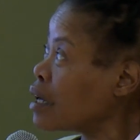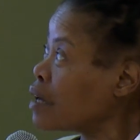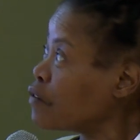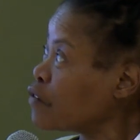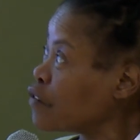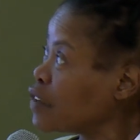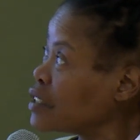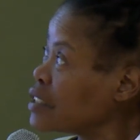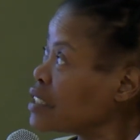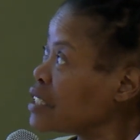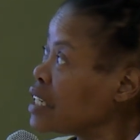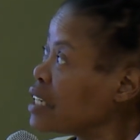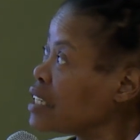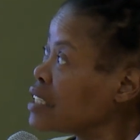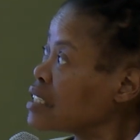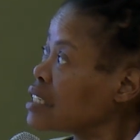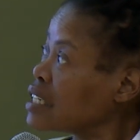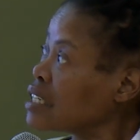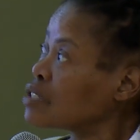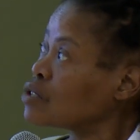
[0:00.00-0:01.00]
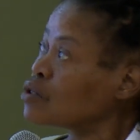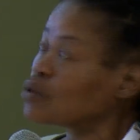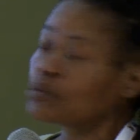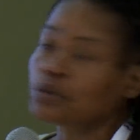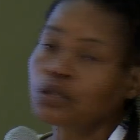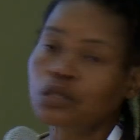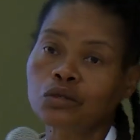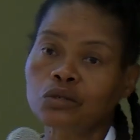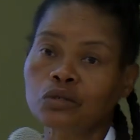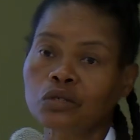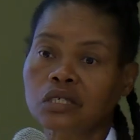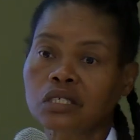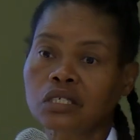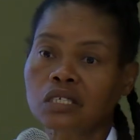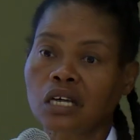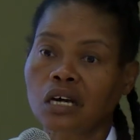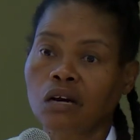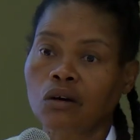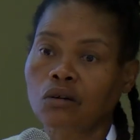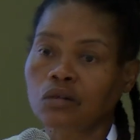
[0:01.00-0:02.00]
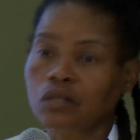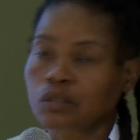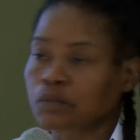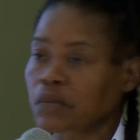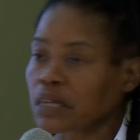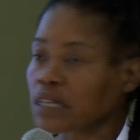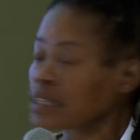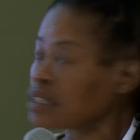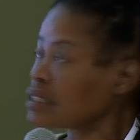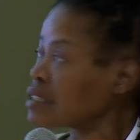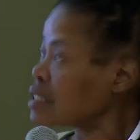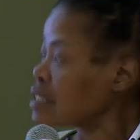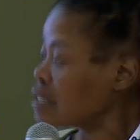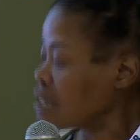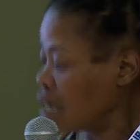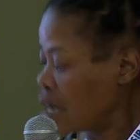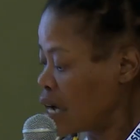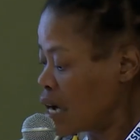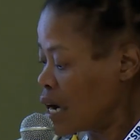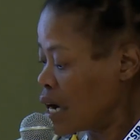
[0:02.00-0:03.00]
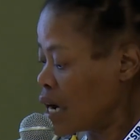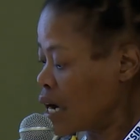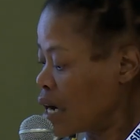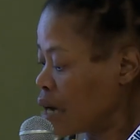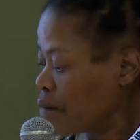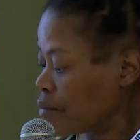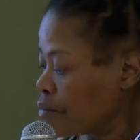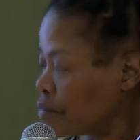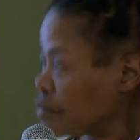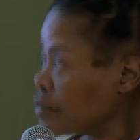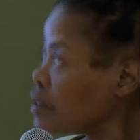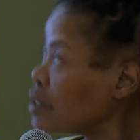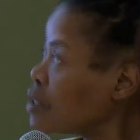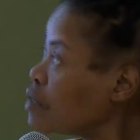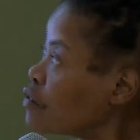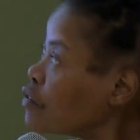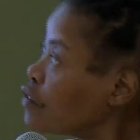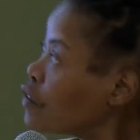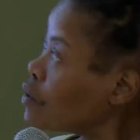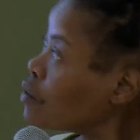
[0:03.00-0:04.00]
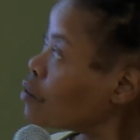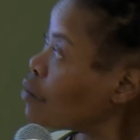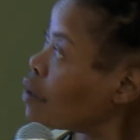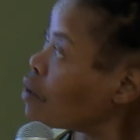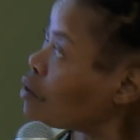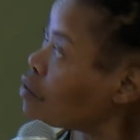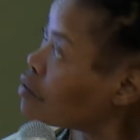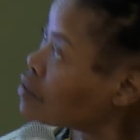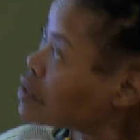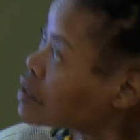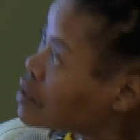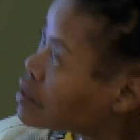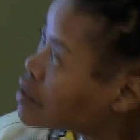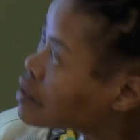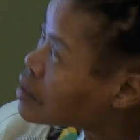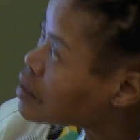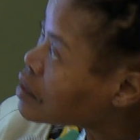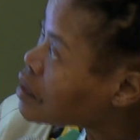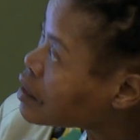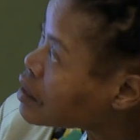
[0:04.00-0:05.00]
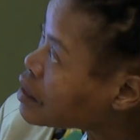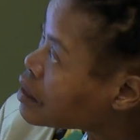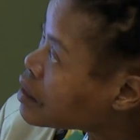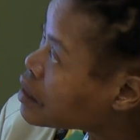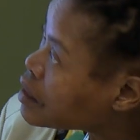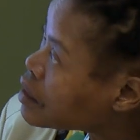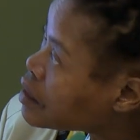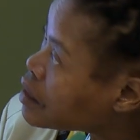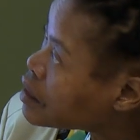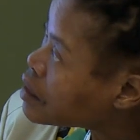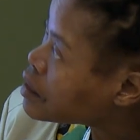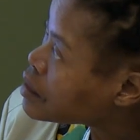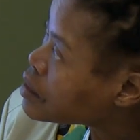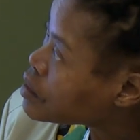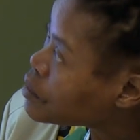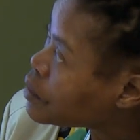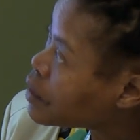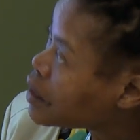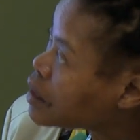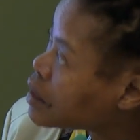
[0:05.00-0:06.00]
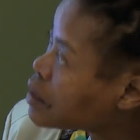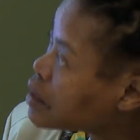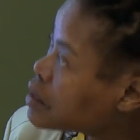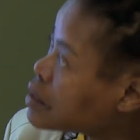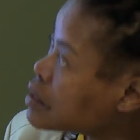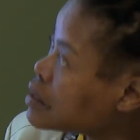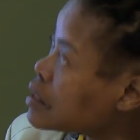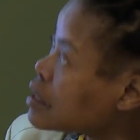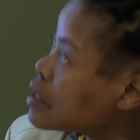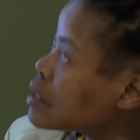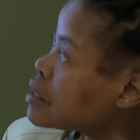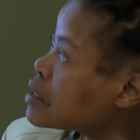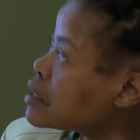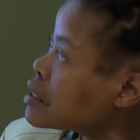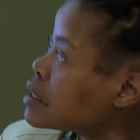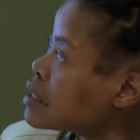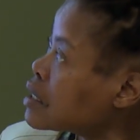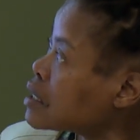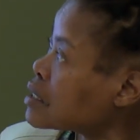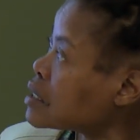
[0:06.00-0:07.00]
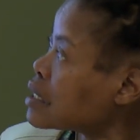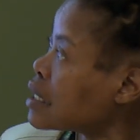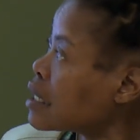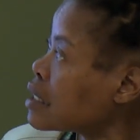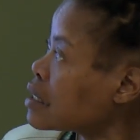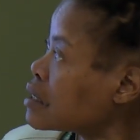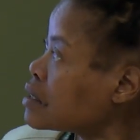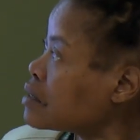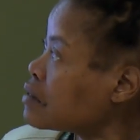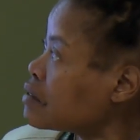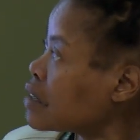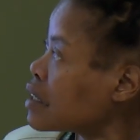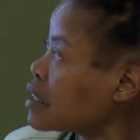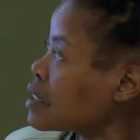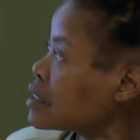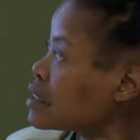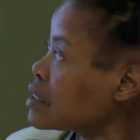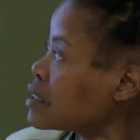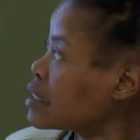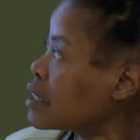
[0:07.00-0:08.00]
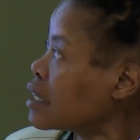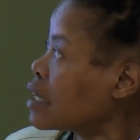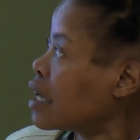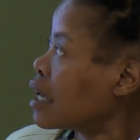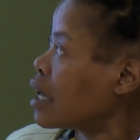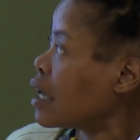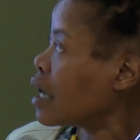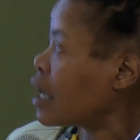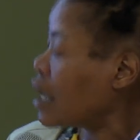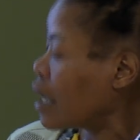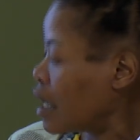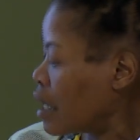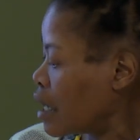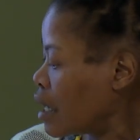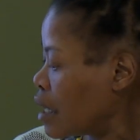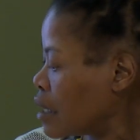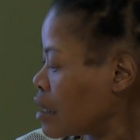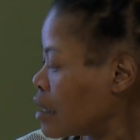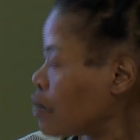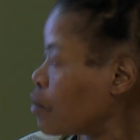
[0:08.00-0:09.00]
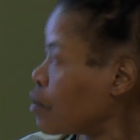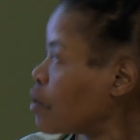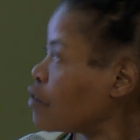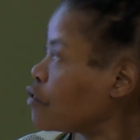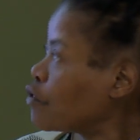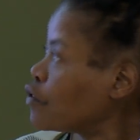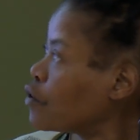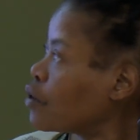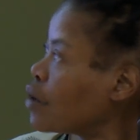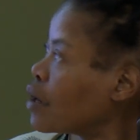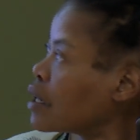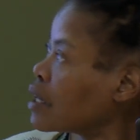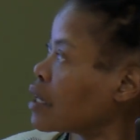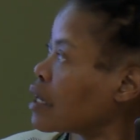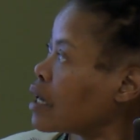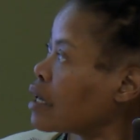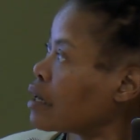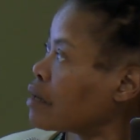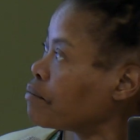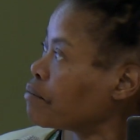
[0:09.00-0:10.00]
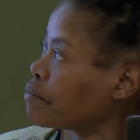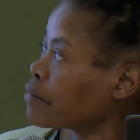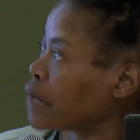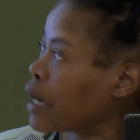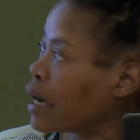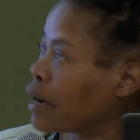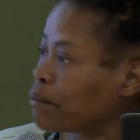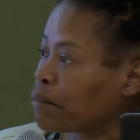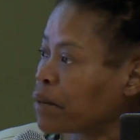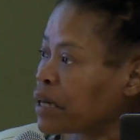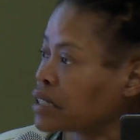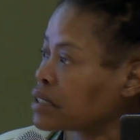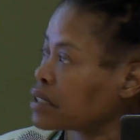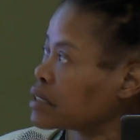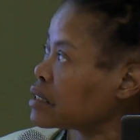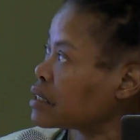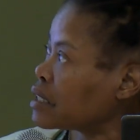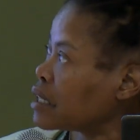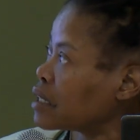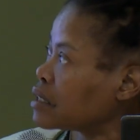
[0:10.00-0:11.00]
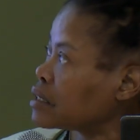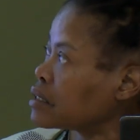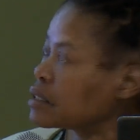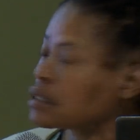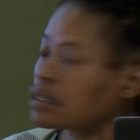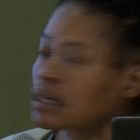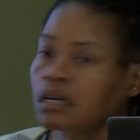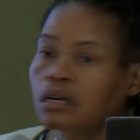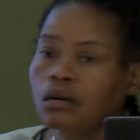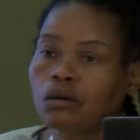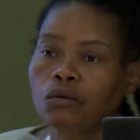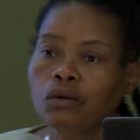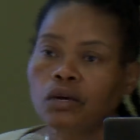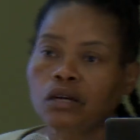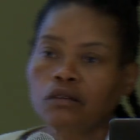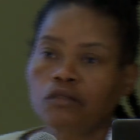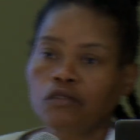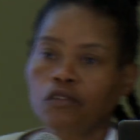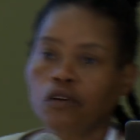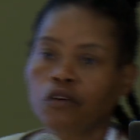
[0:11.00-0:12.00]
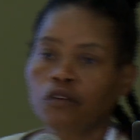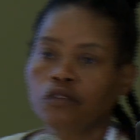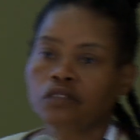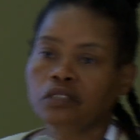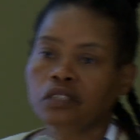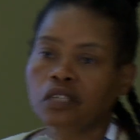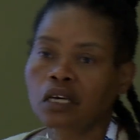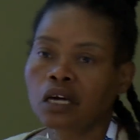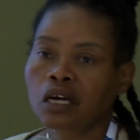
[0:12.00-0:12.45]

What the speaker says: ventilators to be used in our hospitals. In fact, one of these, I think this one is a CSR device, and there were a few other companies that were involved,